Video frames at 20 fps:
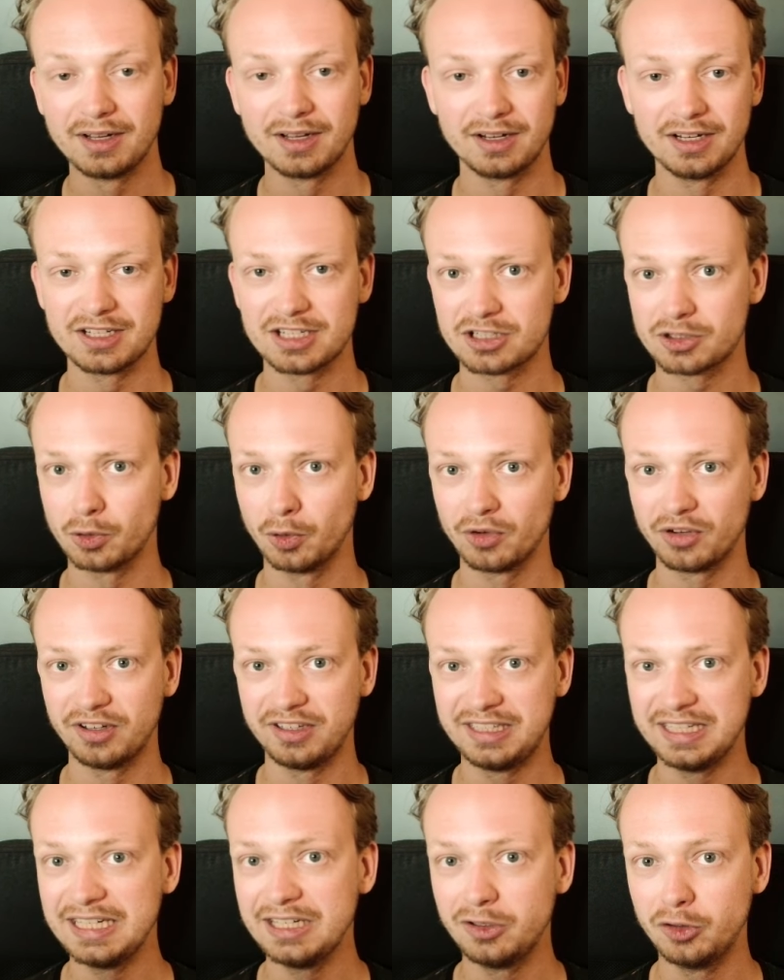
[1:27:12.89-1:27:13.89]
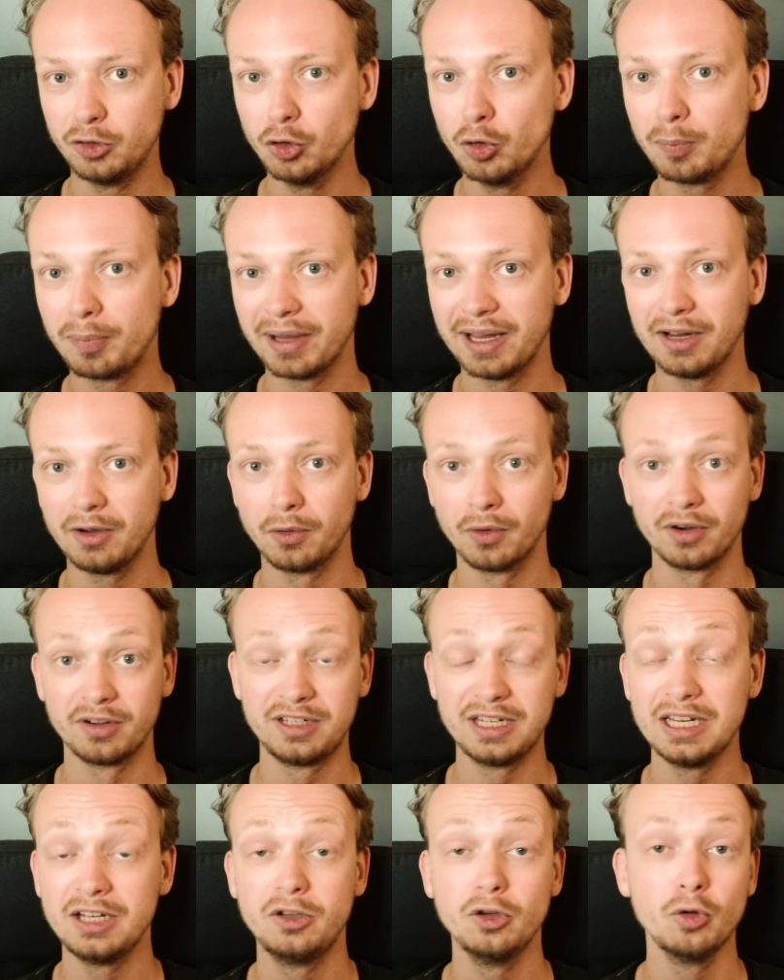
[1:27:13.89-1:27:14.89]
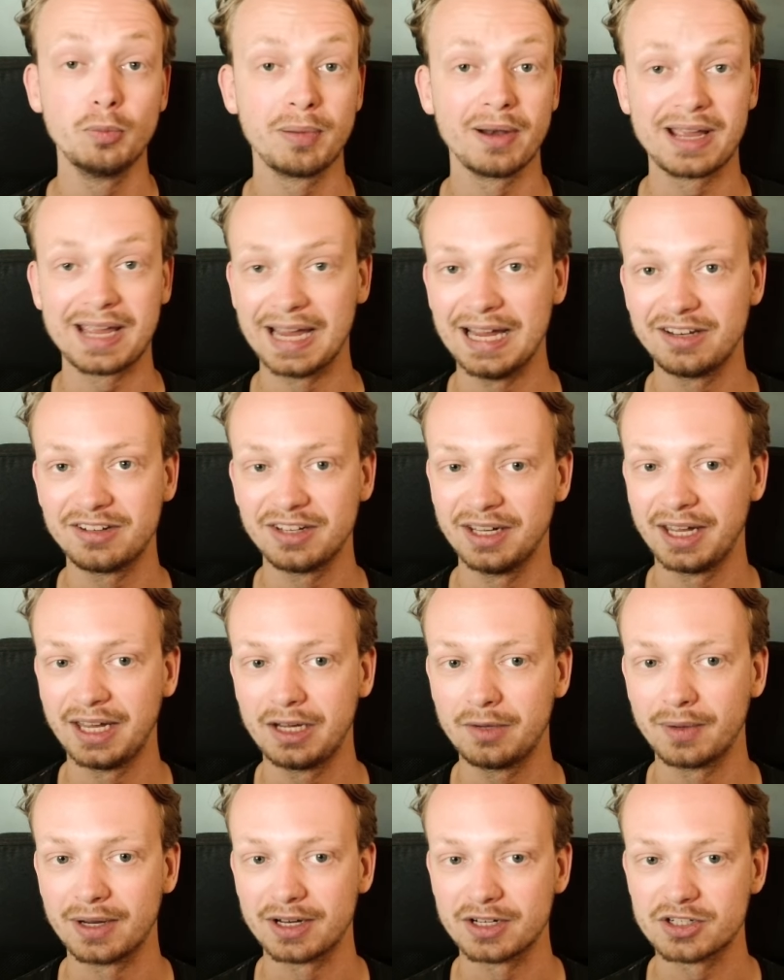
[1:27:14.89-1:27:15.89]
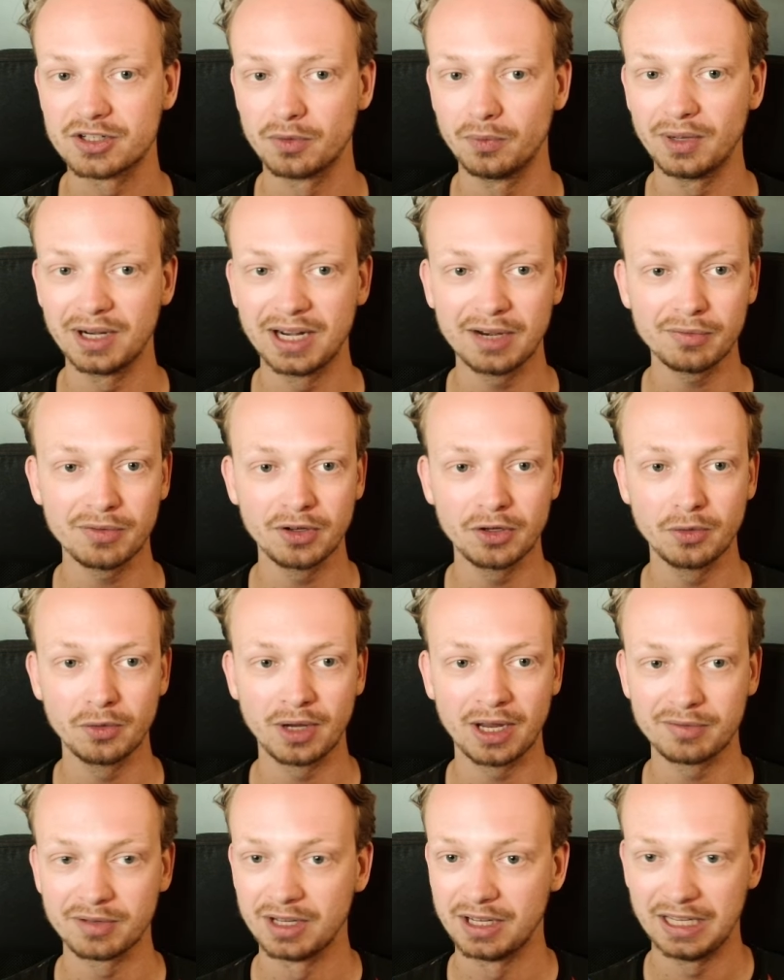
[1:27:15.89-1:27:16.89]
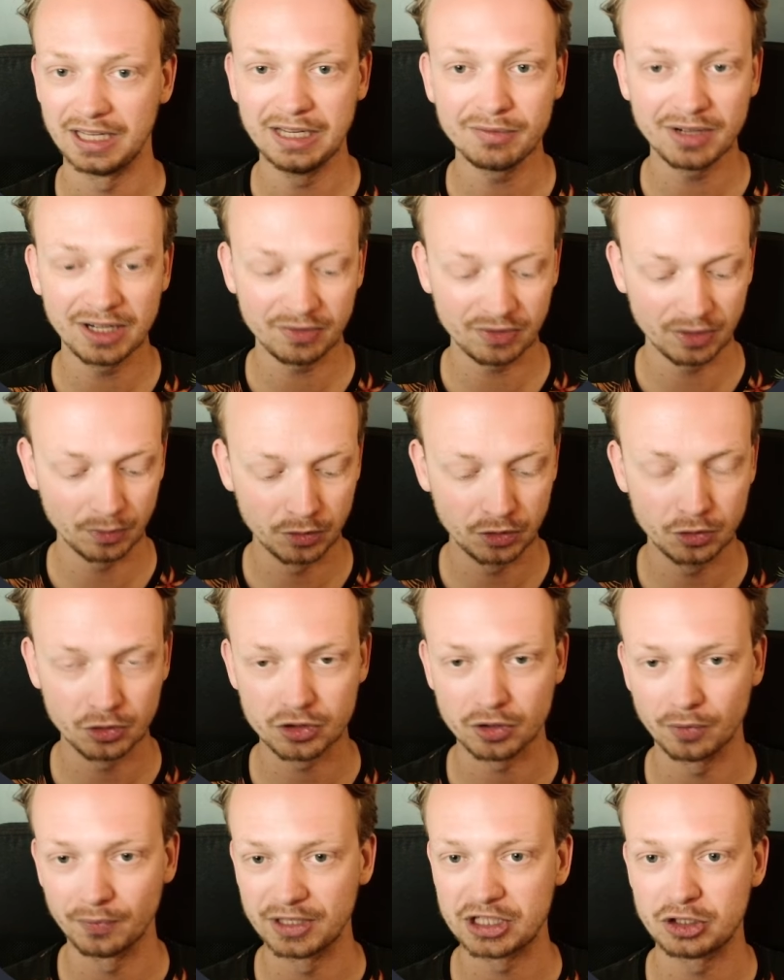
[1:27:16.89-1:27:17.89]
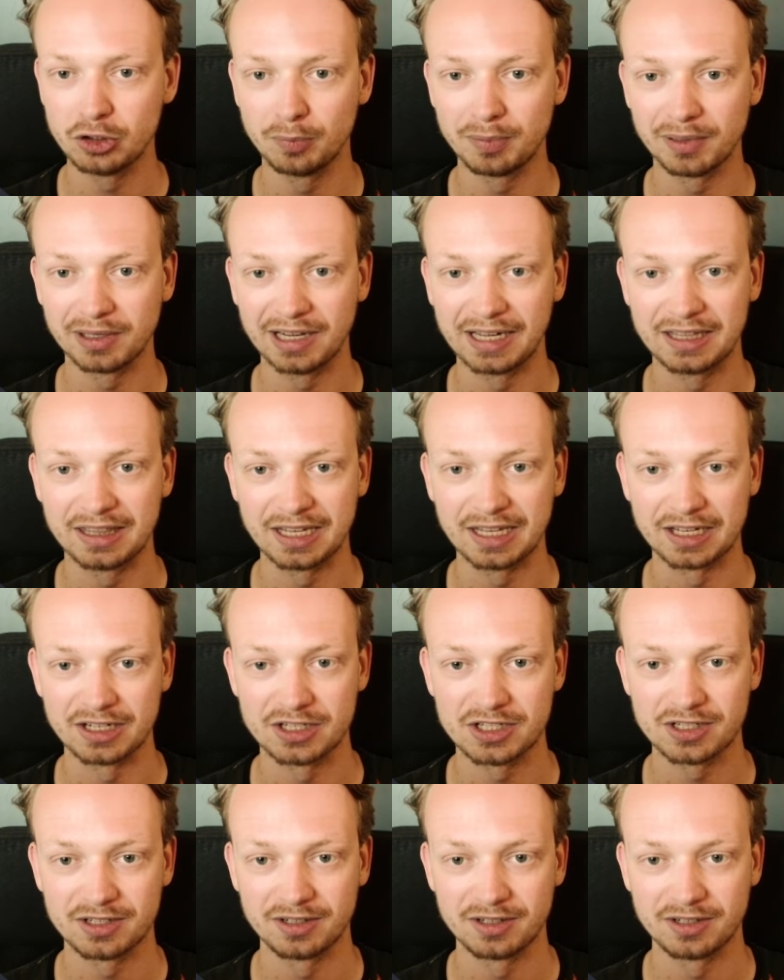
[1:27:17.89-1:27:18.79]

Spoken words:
This is called deduping or deduplicating requests. Whenever you have, even if I would do something stupid like this,